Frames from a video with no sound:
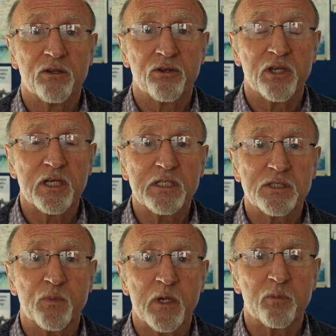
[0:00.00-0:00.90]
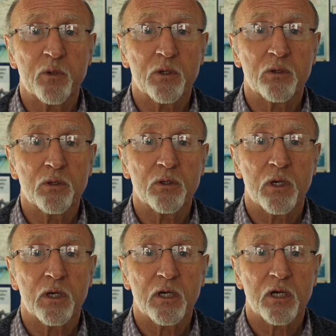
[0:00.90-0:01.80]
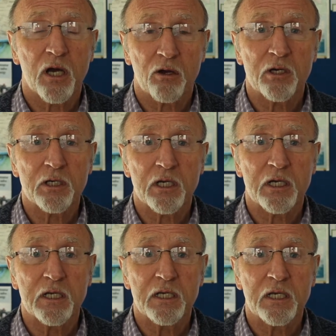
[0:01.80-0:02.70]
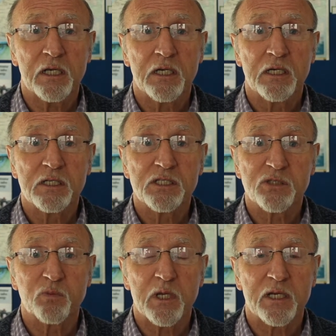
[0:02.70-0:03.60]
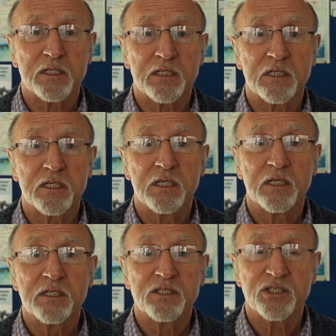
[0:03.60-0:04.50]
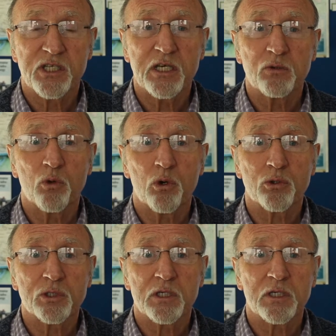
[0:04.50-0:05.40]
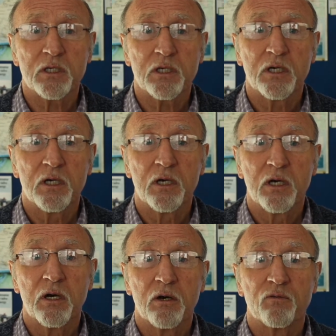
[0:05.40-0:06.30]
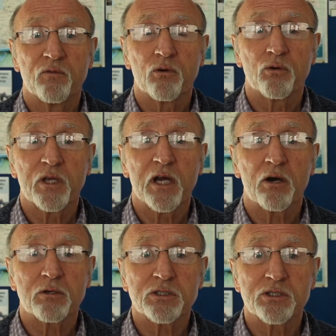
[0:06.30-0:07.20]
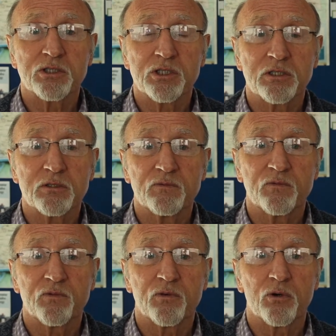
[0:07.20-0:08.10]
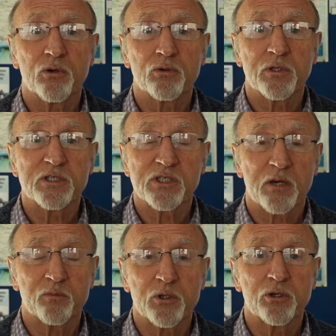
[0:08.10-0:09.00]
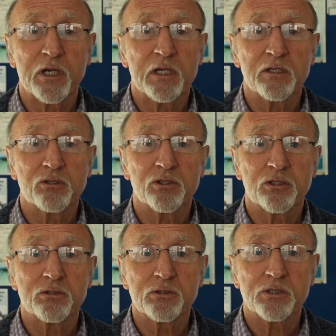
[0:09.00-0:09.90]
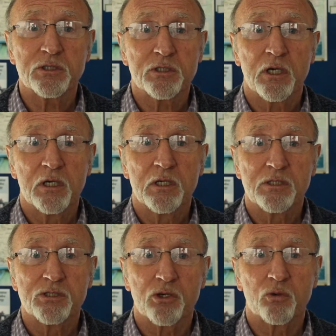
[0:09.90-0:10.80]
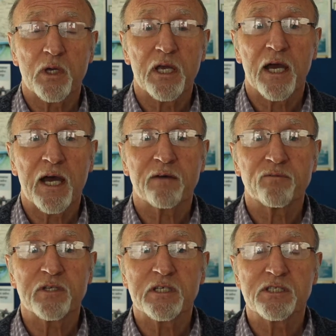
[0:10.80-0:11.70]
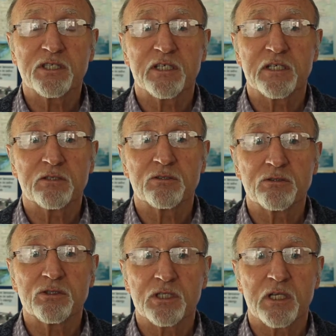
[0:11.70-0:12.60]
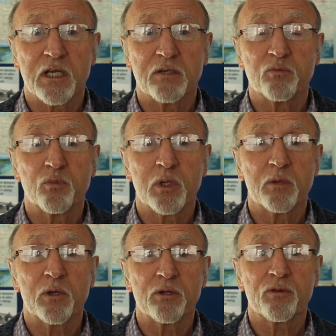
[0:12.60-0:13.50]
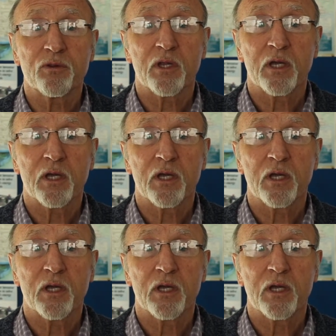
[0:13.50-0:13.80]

These people currently split seawater for the oxygen for the submarine crews. So we have these skills in Plymouth